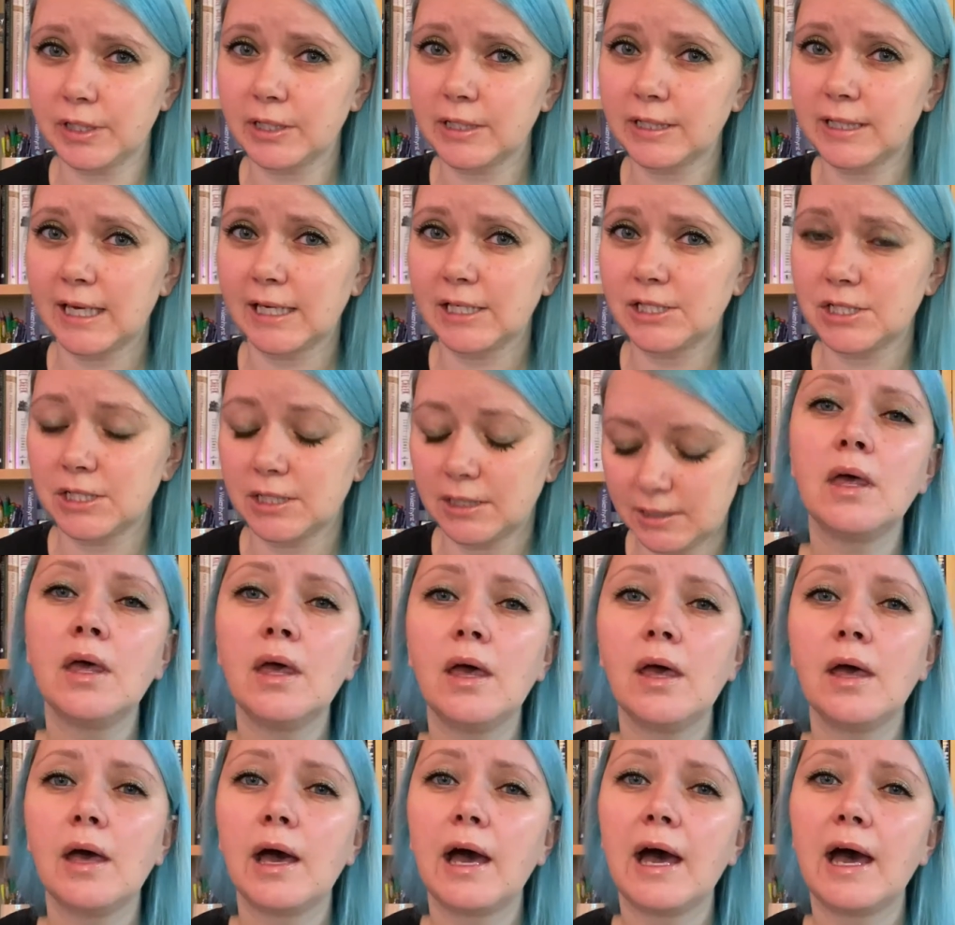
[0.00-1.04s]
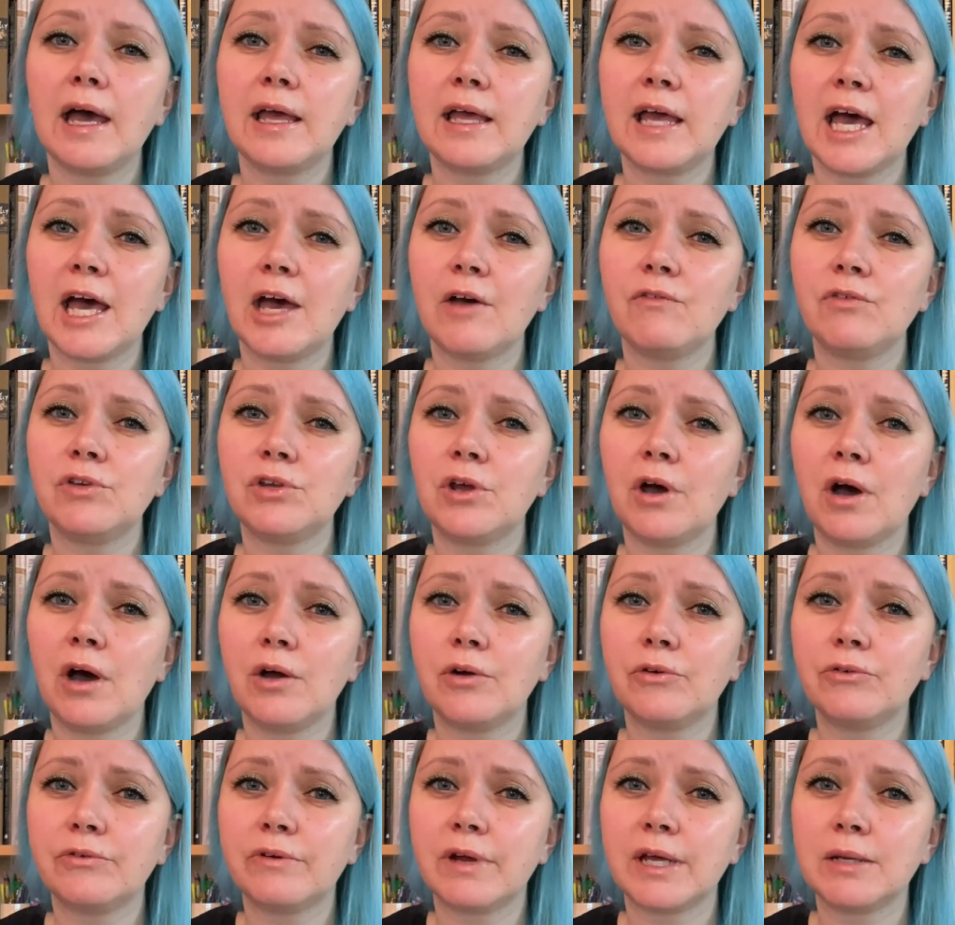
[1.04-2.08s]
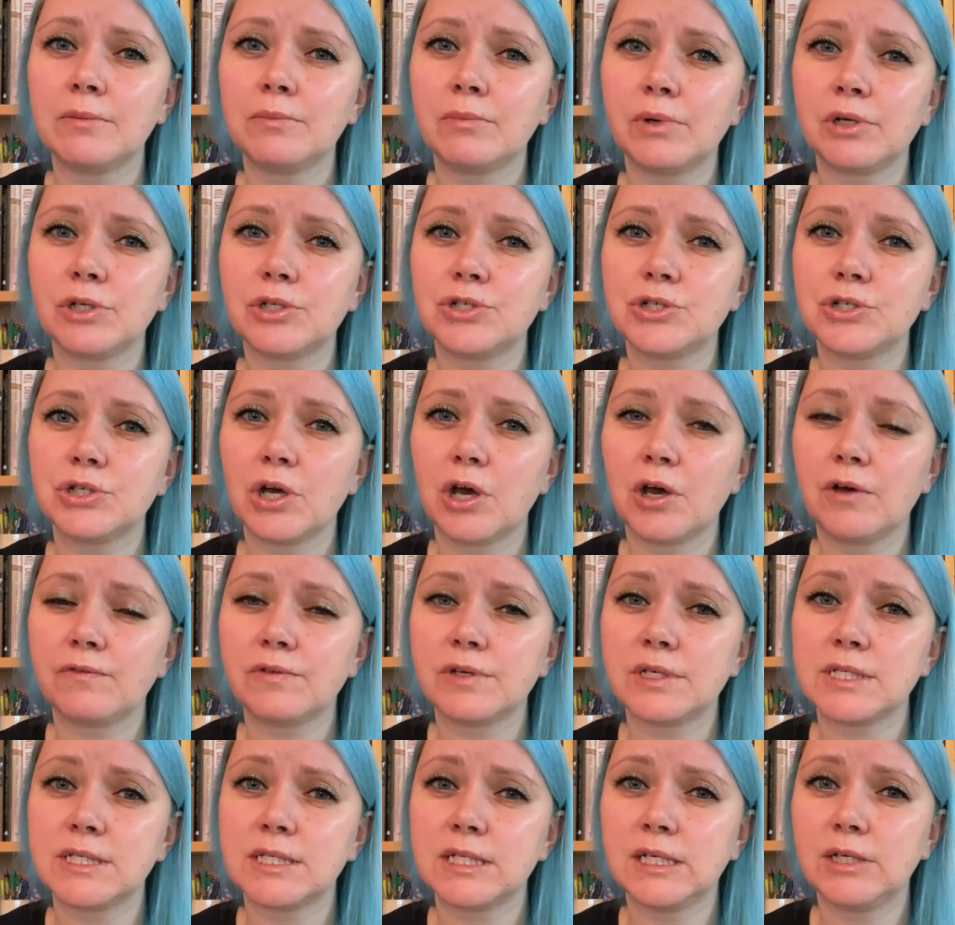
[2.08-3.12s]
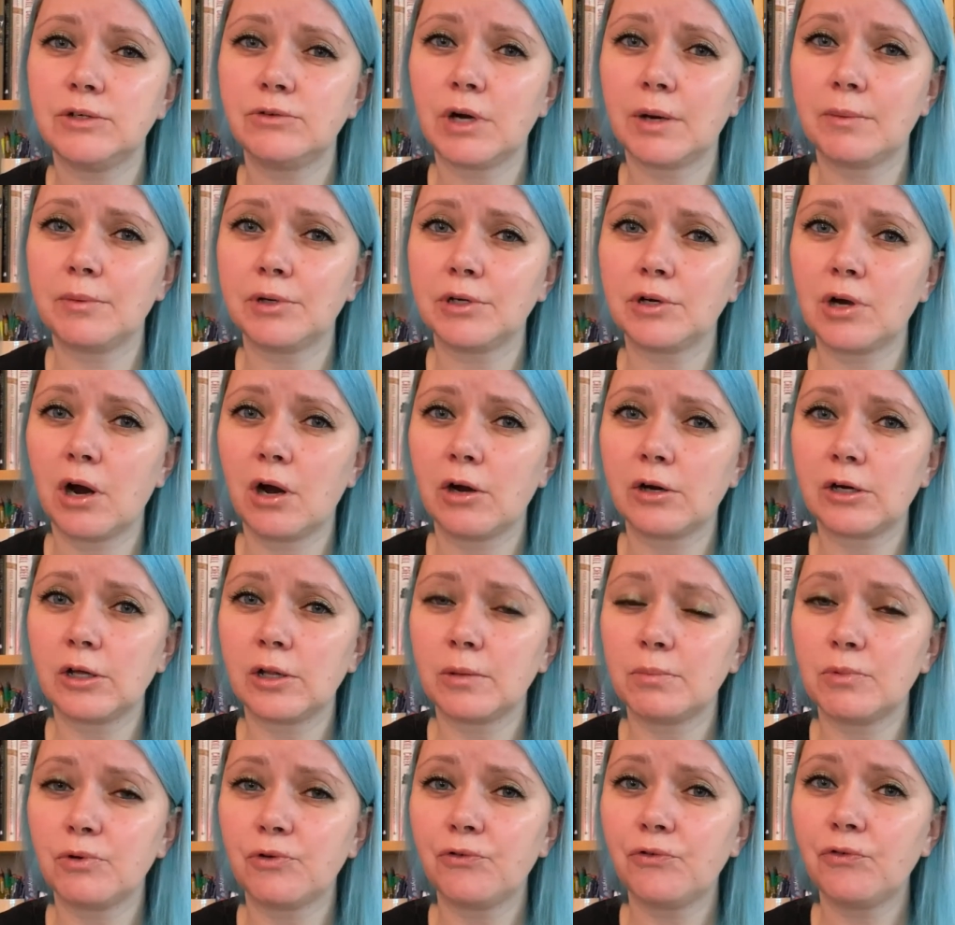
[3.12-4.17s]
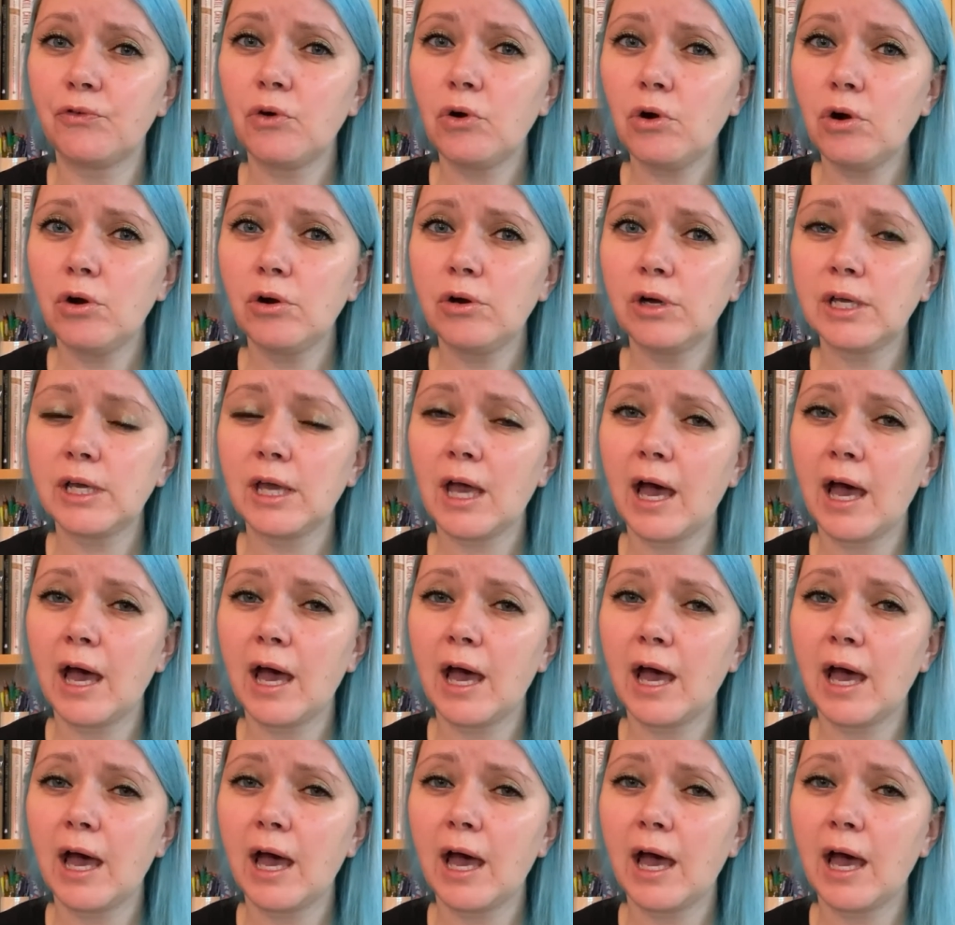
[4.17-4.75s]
collection. I have not read much of C. Robert Cargill before.